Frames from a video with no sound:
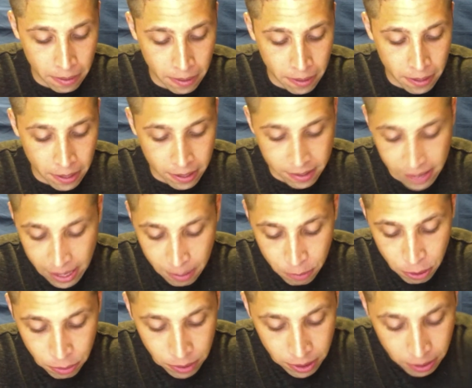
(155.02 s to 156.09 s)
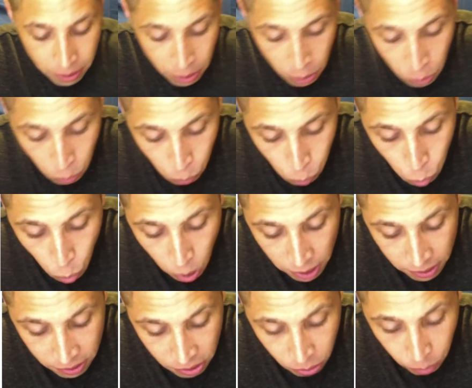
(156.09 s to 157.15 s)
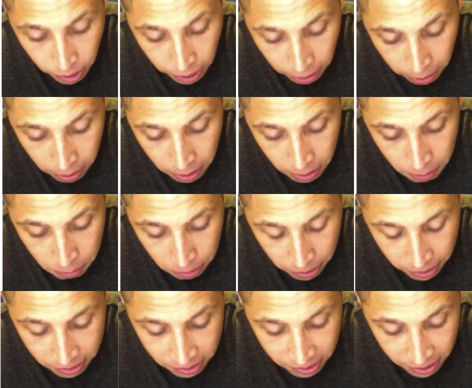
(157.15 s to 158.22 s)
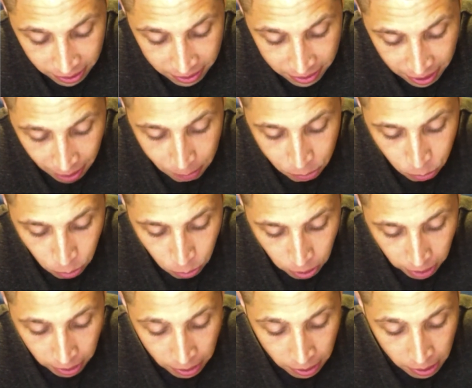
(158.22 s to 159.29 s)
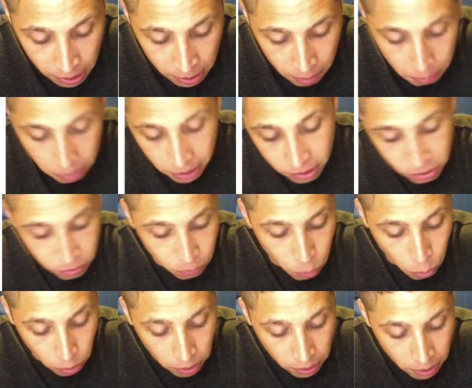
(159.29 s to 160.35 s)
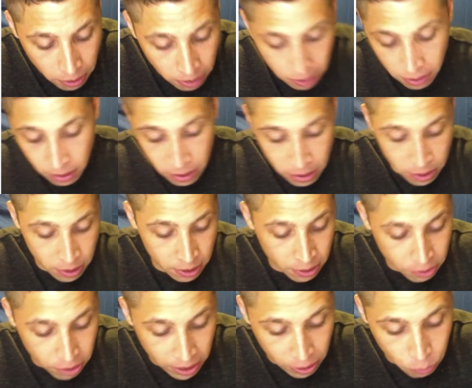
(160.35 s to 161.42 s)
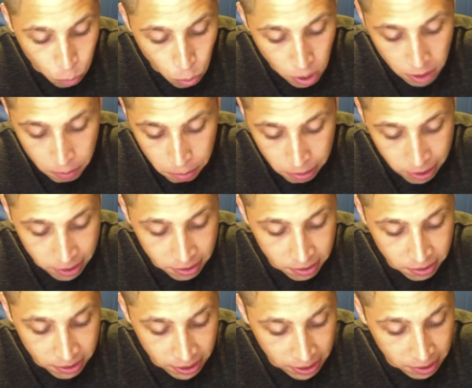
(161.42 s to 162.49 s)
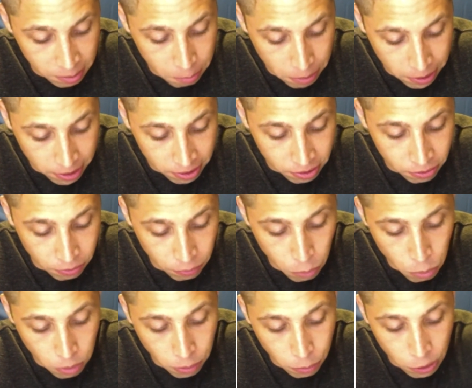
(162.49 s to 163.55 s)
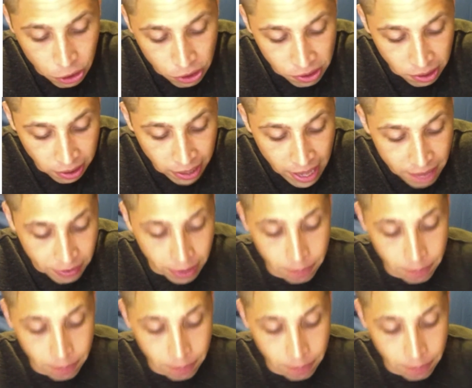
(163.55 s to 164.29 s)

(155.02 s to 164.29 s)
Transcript: Because then I'm doing 1 squared plus 6 times 1 plus 4. So that's 1 plus 6 plus 4, which is 11.